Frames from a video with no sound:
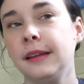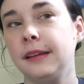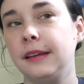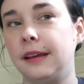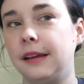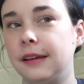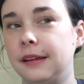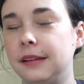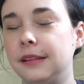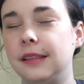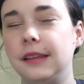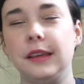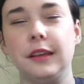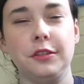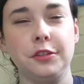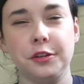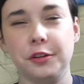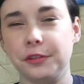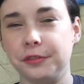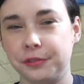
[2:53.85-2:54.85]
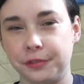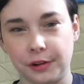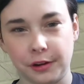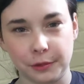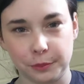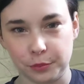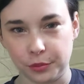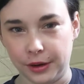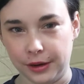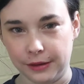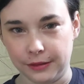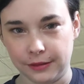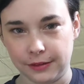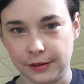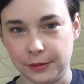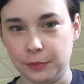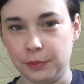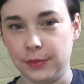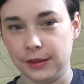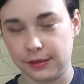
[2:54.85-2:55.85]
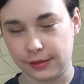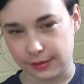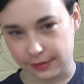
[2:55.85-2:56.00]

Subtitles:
It's easier for our brains to miss